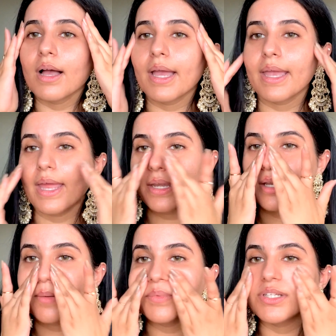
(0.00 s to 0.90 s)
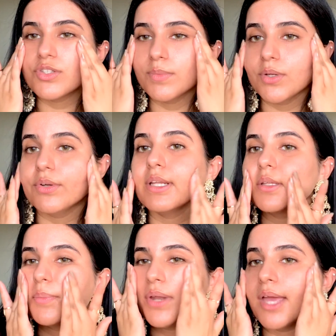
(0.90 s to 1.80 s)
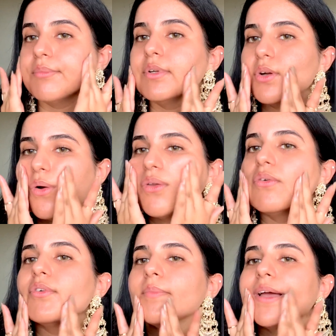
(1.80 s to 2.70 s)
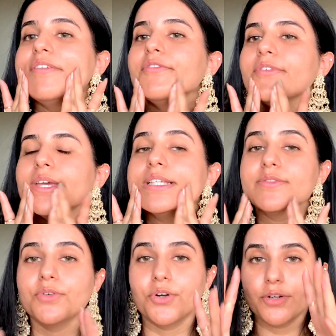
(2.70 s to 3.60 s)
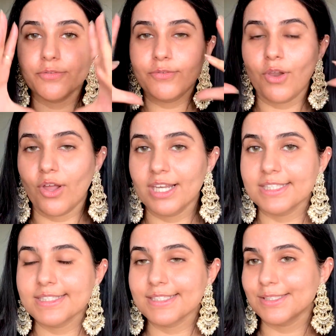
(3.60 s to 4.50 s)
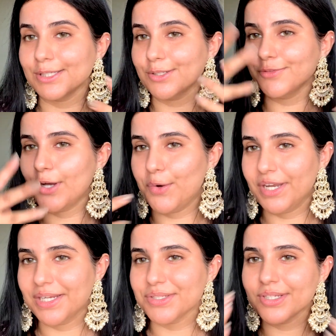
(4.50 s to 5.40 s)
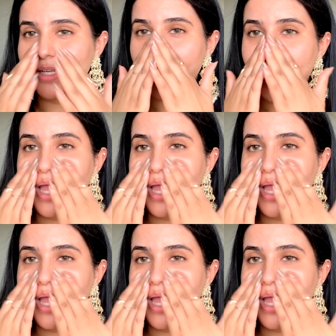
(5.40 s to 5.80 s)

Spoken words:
I end up distributing the primer all over my face for a flawless, you know, foundation.